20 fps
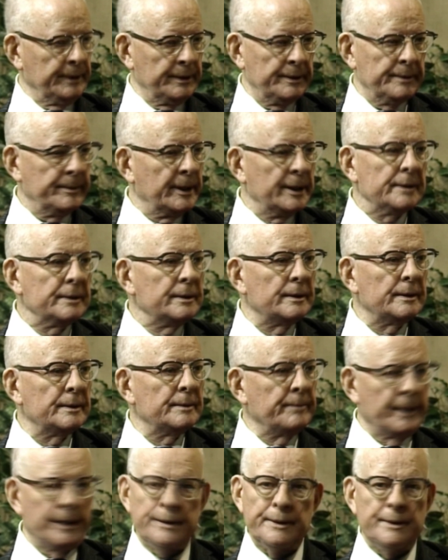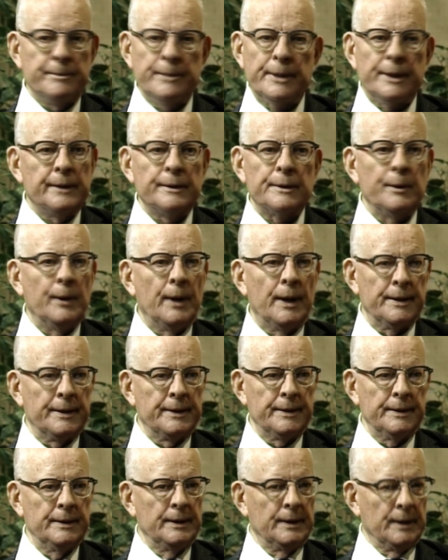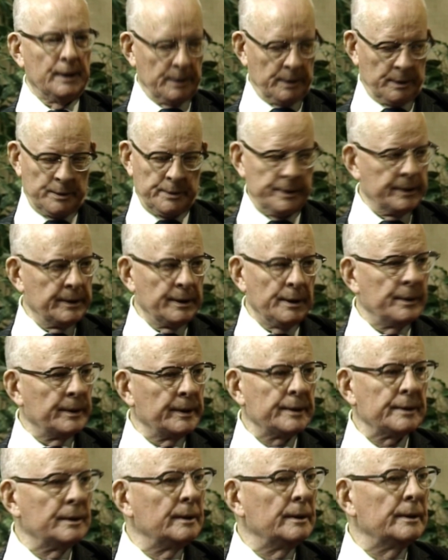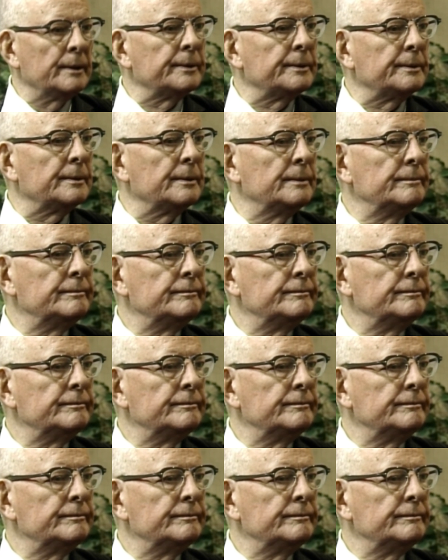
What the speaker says: Year by year, better and better quality, lower and lower costs.